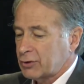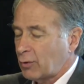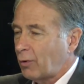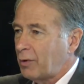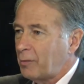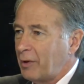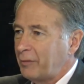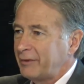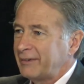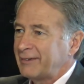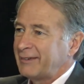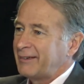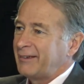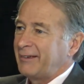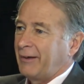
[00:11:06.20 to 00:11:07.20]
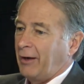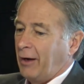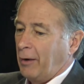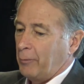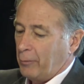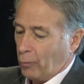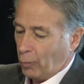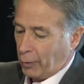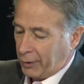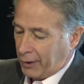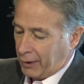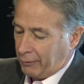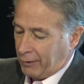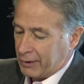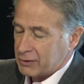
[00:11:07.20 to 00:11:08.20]
Squirrel moment. When
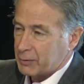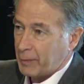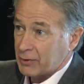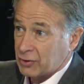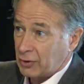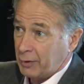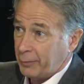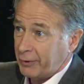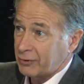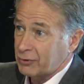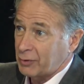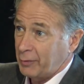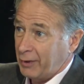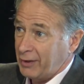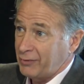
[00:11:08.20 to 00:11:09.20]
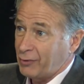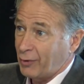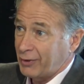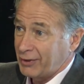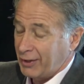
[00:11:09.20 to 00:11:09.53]
I ran Special Olympics from 84 to